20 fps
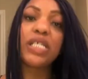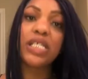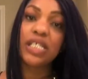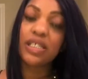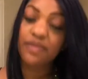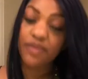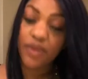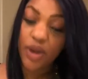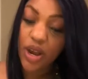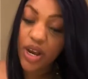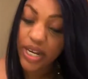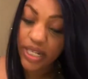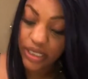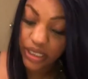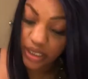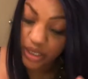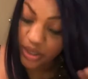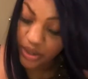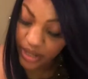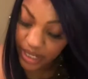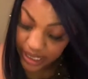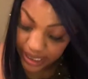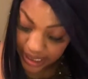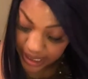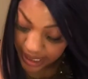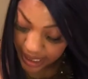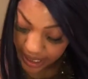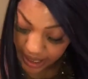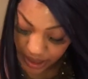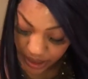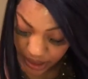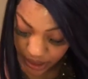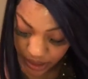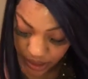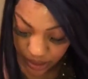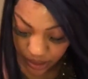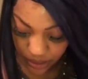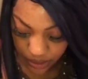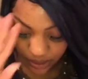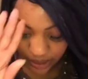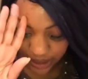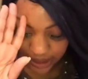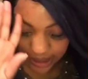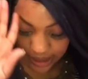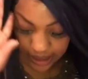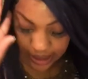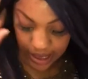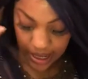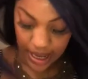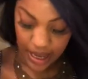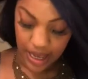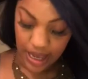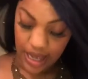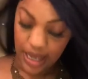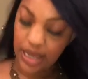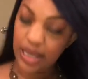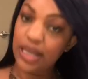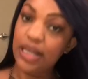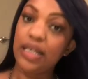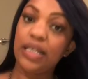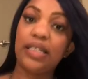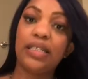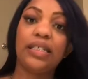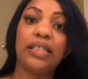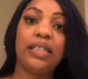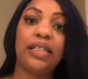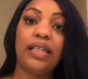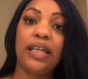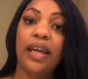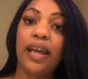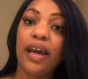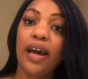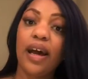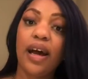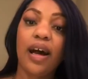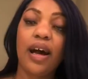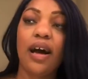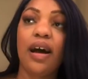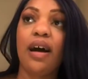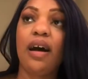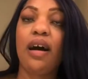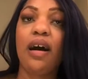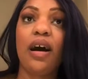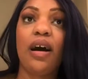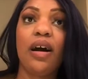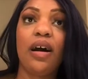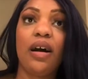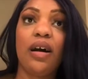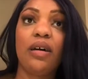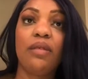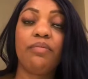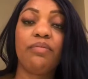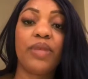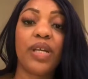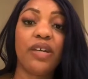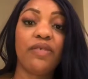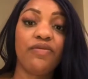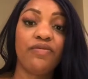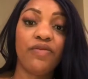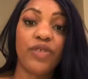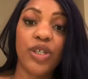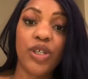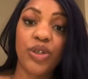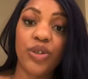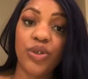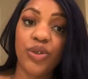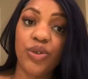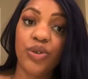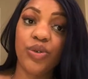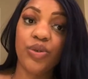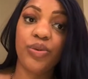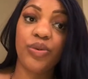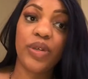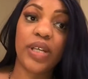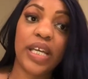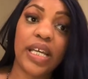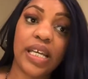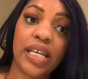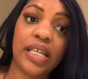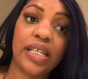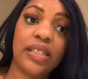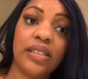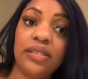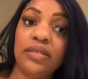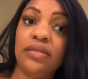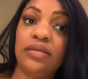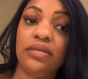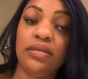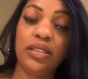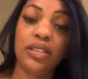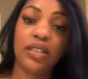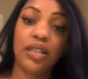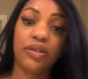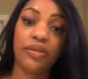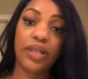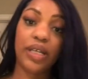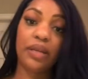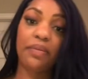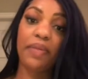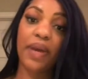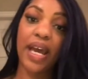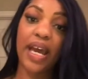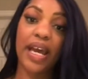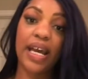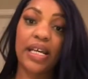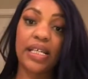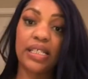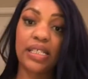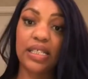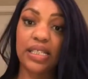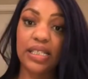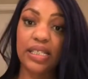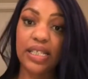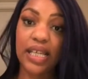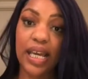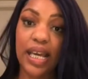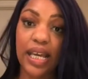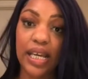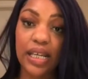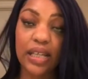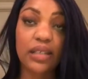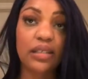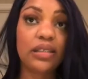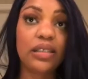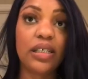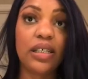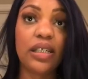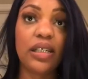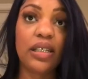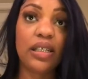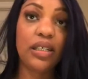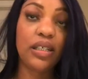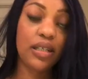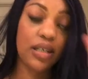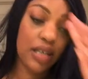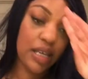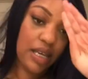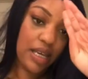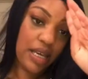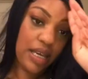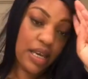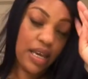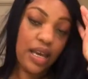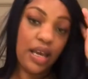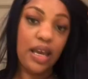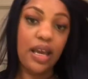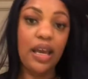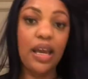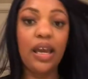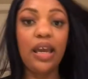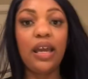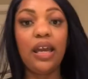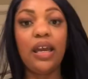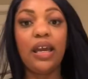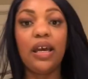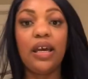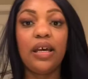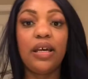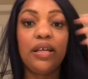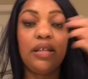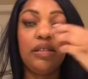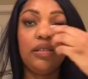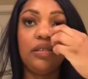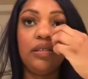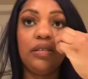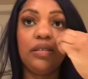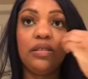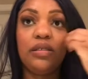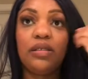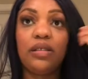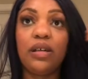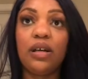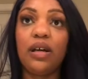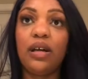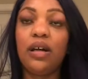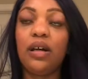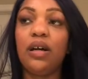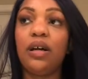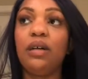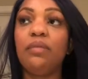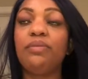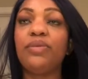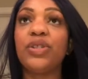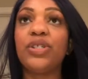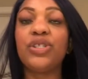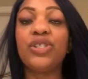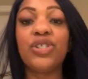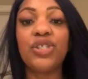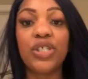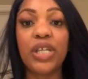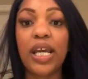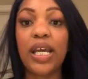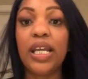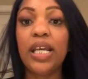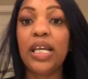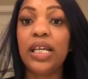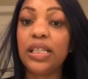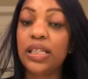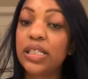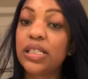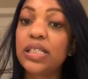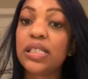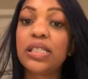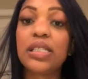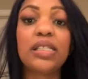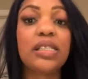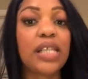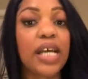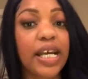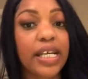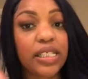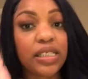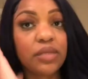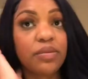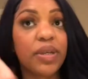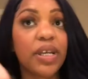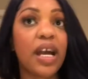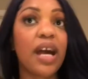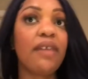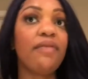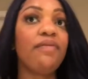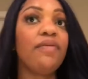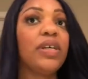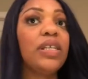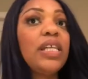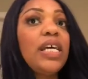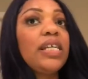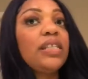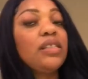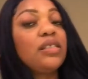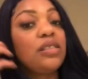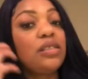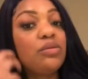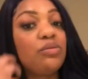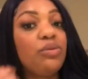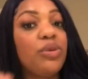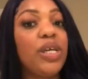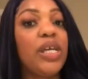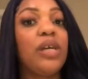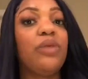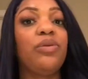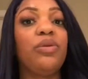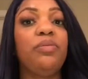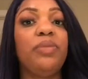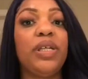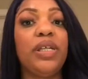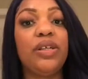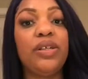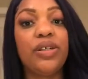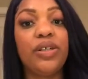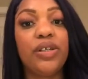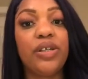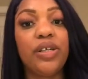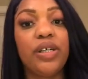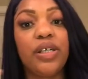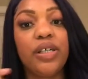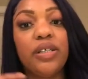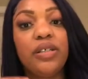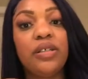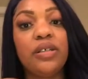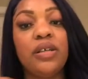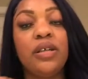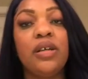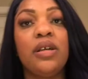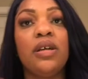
as far as Christie goes, yeah, if you can, you know, get past the tangling and the shedding, this is a nice wig. I feel like this wig would be good